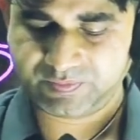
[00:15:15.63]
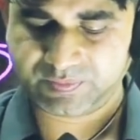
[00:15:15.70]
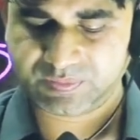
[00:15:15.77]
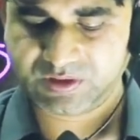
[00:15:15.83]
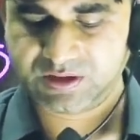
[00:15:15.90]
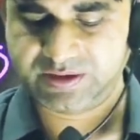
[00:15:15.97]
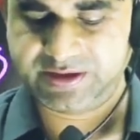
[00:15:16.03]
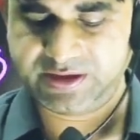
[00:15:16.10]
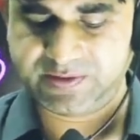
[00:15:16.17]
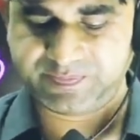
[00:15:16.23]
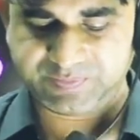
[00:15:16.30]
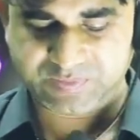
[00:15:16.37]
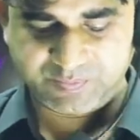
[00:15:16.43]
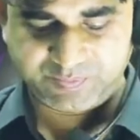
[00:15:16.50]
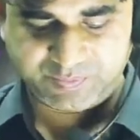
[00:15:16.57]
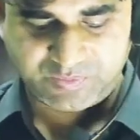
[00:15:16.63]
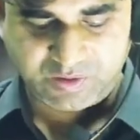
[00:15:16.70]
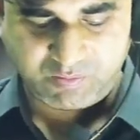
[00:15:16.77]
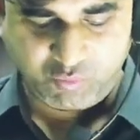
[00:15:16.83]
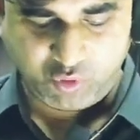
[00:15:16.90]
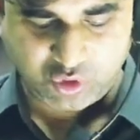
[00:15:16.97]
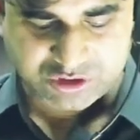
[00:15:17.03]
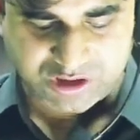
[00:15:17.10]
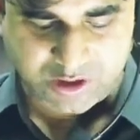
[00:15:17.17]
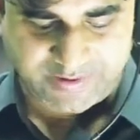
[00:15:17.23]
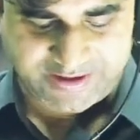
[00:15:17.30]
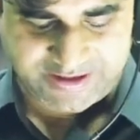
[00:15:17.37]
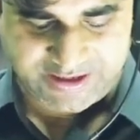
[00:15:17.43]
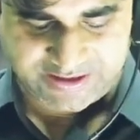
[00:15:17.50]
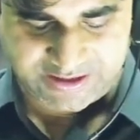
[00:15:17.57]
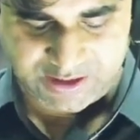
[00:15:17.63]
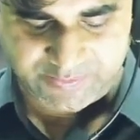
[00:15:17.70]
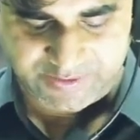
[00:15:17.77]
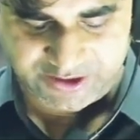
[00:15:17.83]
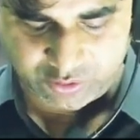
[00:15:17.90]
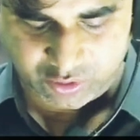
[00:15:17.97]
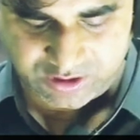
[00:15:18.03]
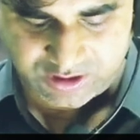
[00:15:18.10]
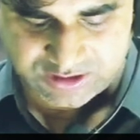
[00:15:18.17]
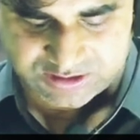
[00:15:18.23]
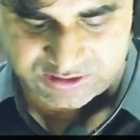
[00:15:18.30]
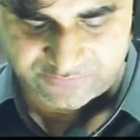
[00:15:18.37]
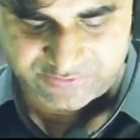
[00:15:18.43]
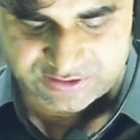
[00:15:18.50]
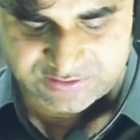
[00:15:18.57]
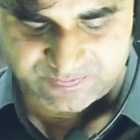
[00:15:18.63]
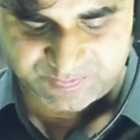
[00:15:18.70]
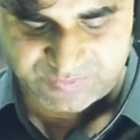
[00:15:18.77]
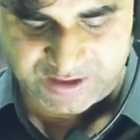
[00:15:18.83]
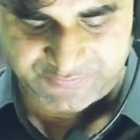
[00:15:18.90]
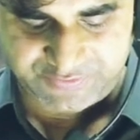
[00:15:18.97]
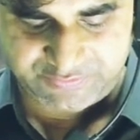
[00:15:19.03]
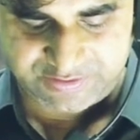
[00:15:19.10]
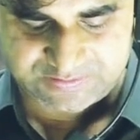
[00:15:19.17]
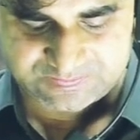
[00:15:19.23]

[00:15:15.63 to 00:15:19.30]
Yeah, most abundant element on earth surface. Everyone,